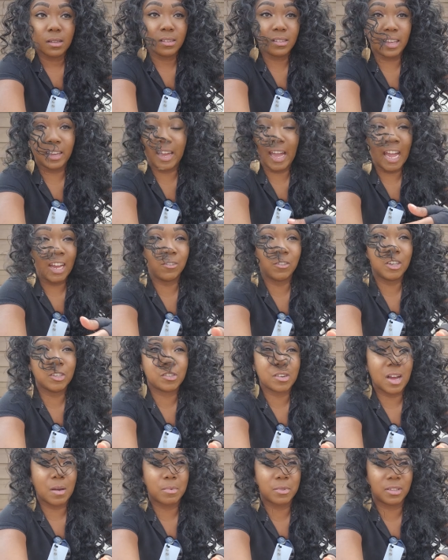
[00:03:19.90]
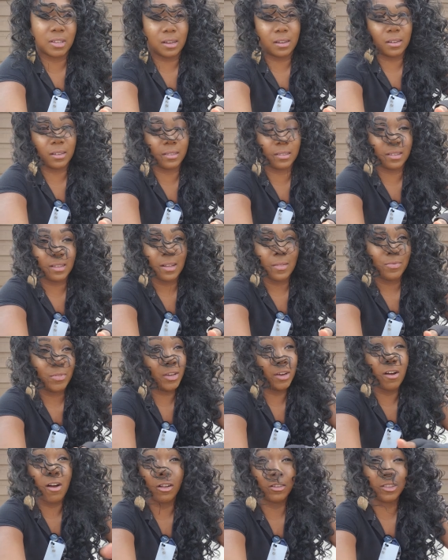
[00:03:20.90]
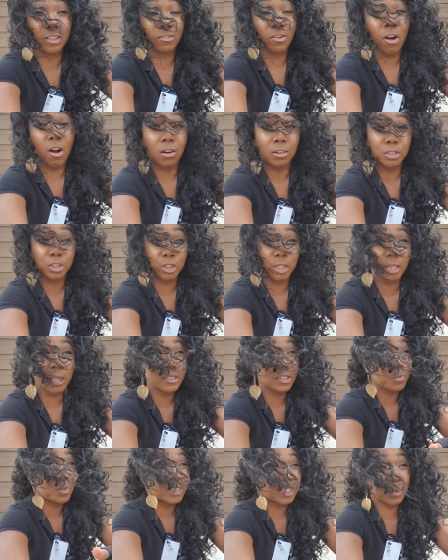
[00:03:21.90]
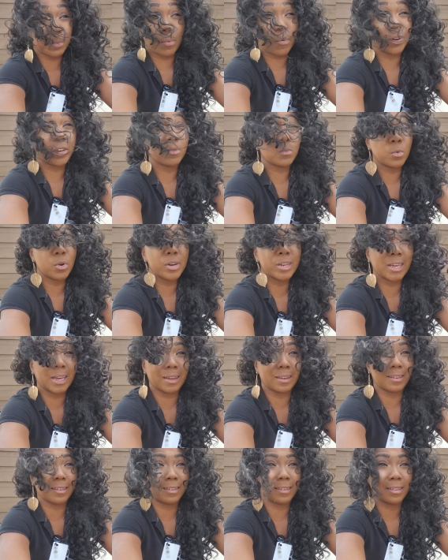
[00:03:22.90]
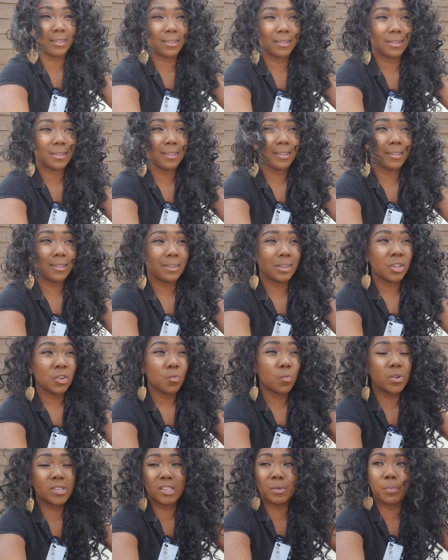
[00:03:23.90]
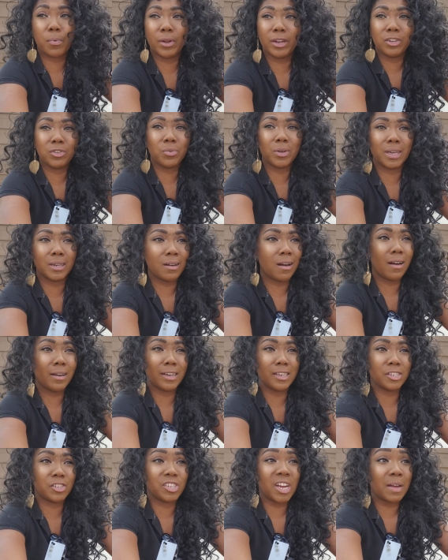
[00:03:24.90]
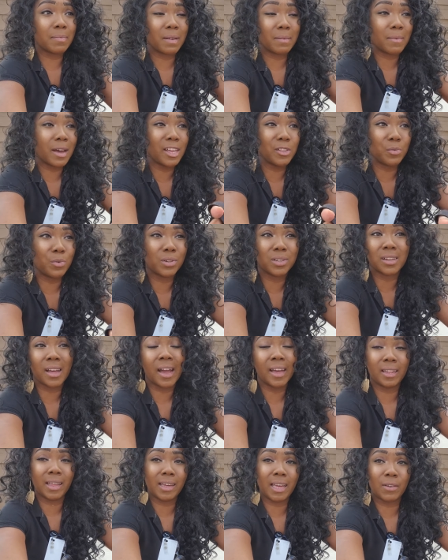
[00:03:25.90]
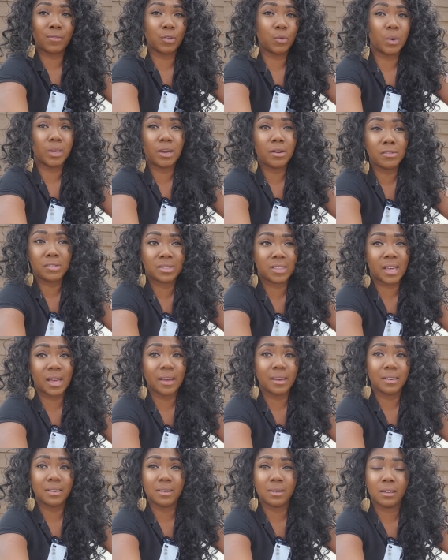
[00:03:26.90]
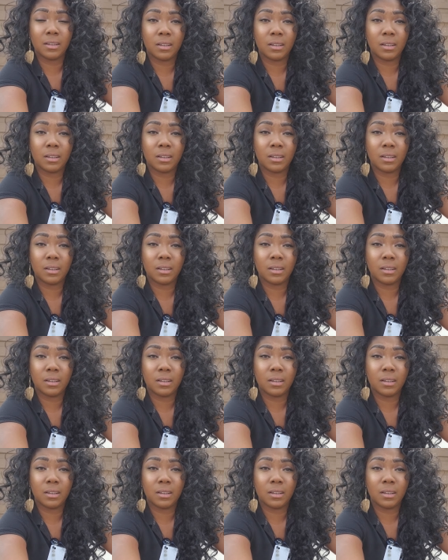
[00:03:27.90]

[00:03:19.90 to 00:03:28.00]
It's like every job sucks. They all they're all shitty. So what's the point in working? What's the point in doing an honest job? I might as well lie like everyone else then.